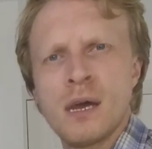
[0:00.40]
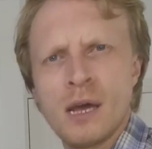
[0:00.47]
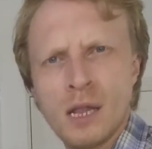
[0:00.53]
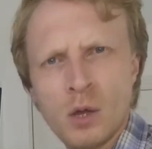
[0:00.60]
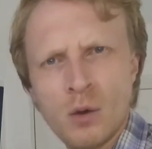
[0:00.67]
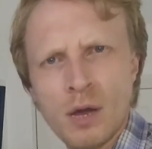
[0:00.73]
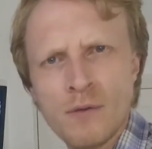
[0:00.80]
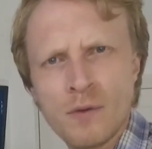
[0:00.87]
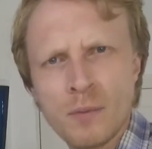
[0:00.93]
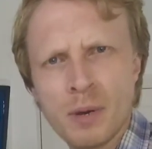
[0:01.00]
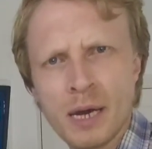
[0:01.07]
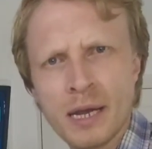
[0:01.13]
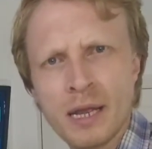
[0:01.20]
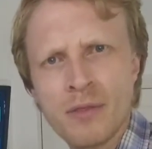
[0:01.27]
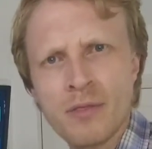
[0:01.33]
Hello
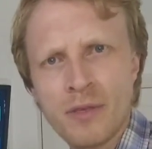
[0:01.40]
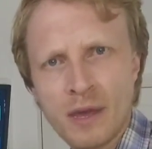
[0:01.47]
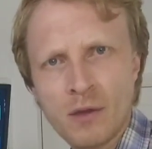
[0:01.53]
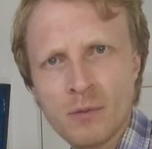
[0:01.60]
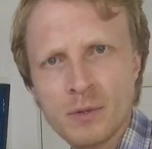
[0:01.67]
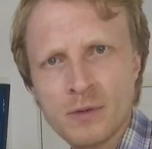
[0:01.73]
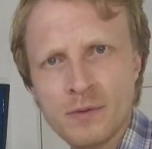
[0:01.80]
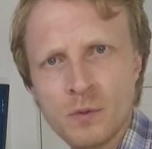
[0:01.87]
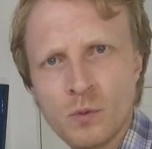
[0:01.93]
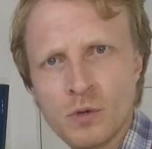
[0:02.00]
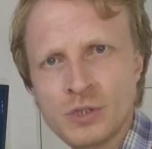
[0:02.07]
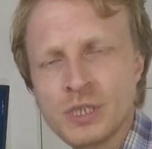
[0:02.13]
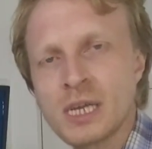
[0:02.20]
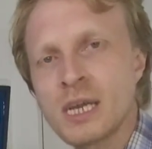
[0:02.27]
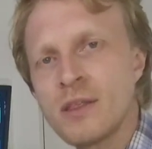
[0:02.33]
everybody and thank you much for
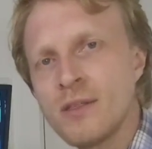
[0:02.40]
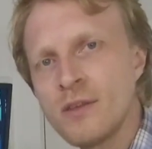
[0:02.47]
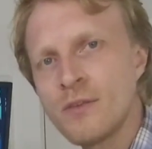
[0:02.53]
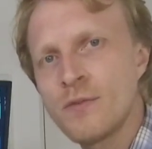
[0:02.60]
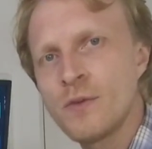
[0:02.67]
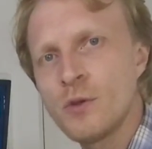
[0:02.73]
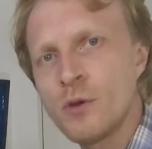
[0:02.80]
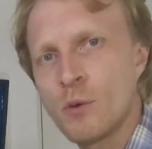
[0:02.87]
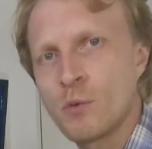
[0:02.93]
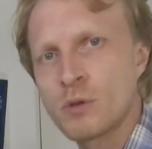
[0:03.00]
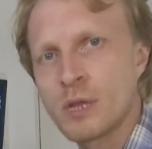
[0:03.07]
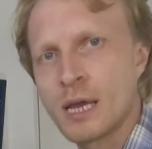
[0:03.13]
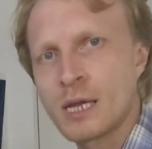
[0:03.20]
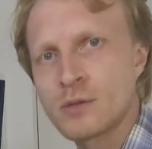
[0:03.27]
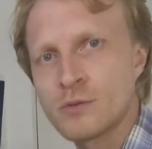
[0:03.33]
watching. In this video I would
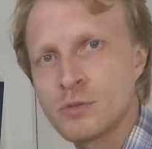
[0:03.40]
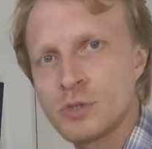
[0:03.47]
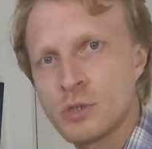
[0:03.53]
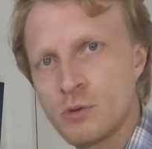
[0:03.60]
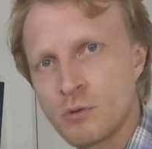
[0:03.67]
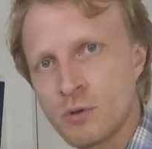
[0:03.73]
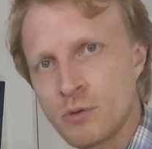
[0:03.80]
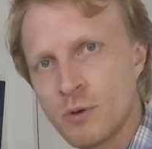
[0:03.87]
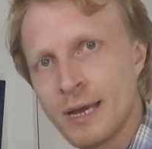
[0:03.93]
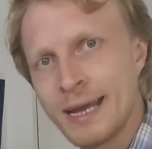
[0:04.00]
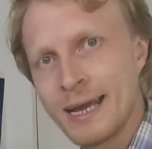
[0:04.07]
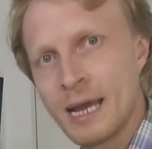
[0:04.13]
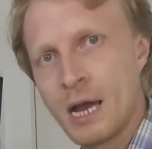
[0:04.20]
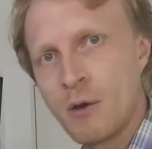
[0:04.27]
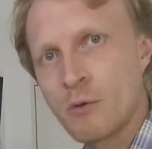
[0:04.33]
like to show you
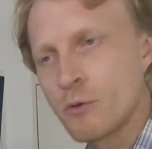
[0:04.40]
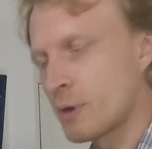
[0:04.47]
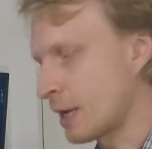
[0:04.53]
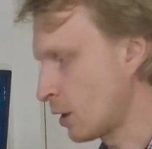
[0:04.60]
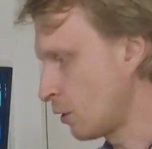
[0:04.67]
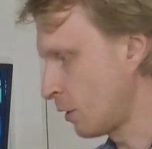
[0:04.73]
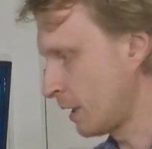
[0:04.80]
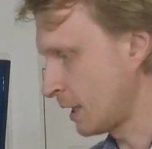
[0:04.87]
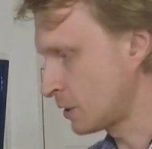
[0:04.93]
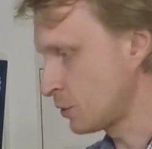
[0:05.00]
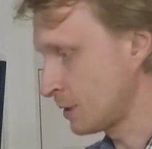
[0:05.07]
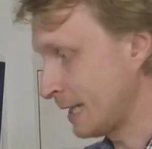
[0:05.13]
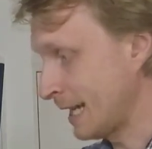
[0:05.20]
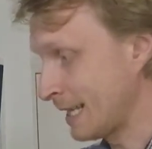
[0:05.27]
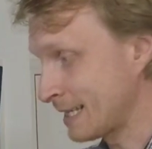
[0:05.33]
how you can connect
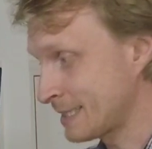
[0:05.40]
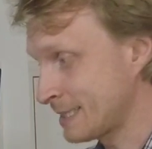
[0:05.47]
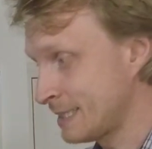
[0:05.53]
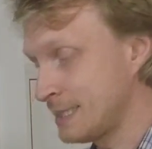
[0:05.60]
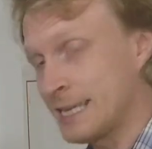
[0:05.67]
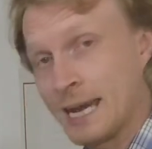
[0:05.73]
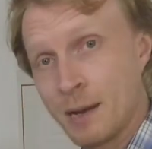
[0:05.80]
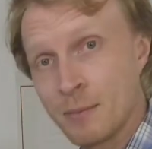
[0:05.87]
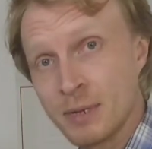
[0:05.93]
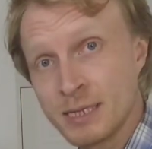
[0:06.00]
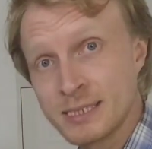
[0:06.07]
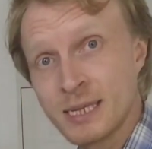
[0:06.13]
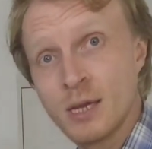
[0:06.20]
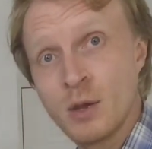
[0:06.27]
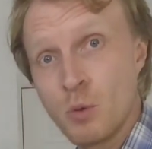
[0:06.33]
your Galaxy
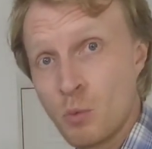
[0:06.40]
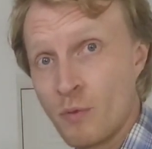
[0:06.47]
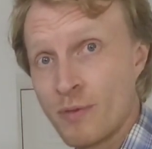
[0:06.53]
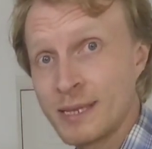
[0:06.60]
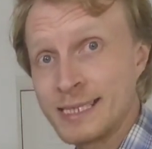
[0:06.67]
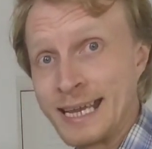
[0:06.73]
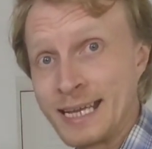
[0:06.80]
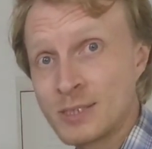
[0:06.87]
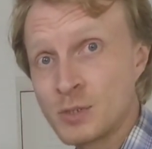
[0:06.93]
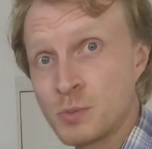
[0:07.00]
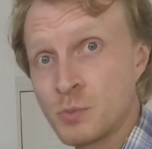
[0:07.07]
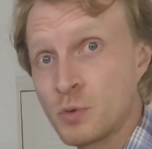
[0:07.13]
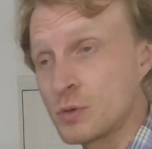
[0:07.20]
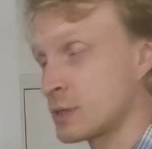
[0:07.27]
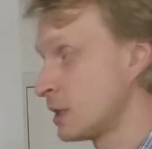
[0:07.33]
tablet with the DeX
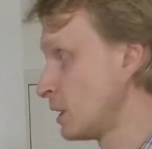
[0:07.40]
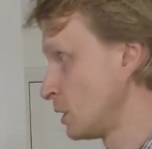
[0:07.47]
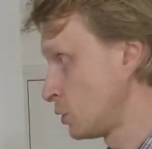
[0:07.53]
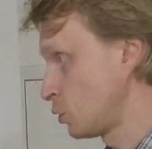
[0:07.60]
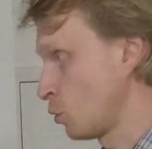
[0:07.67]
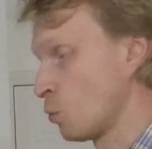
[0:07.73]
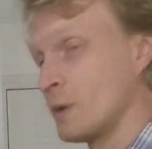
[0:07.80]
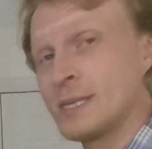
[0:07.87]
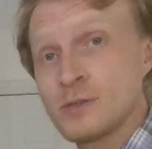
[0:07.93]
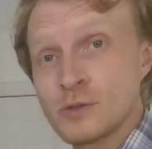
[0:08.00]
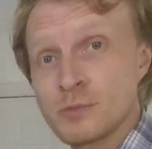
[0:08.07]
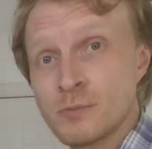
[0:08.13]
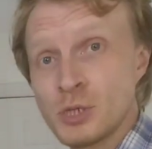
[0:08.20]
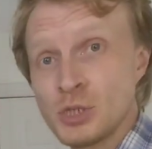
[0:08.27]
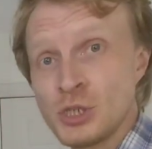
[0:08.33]
support to a
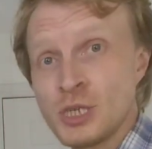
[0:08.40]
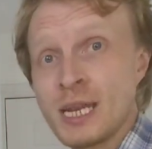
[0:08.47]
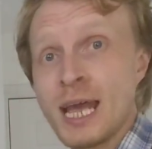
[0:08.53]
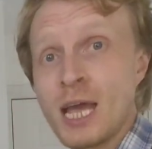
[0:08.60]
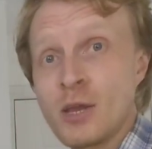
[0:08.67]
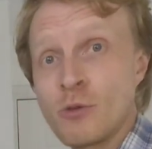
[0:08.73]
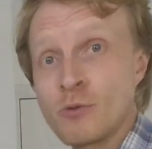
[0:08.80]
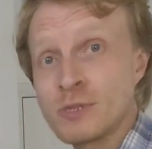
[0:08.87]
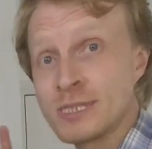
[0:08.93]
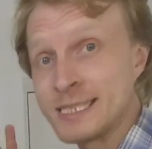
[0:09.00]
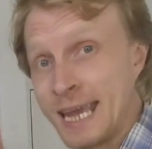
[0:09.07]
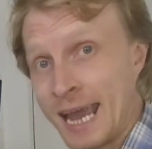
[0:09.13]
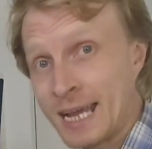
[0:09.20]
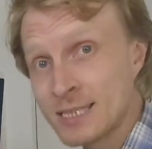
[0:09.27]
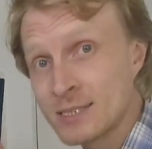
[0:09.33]
Windows machine and use
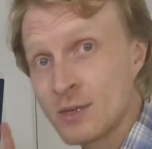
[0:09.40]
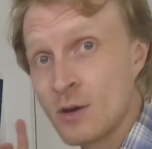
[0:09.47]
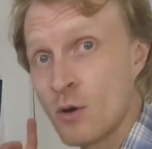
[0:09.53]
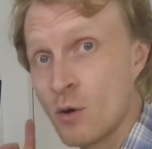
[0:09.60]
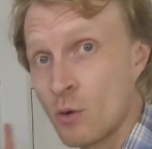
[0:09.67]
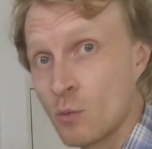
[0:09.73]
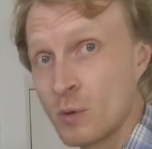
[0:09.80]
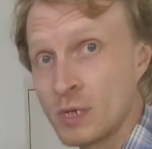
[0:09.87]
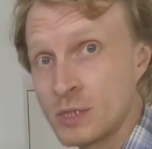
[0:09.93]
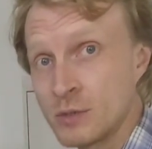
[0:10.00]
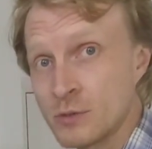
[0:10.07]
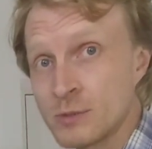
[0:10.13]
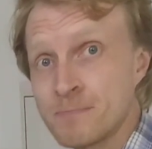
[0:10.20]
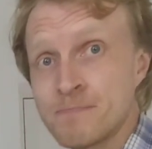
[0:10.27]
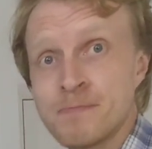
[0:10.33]
DeX on Windows.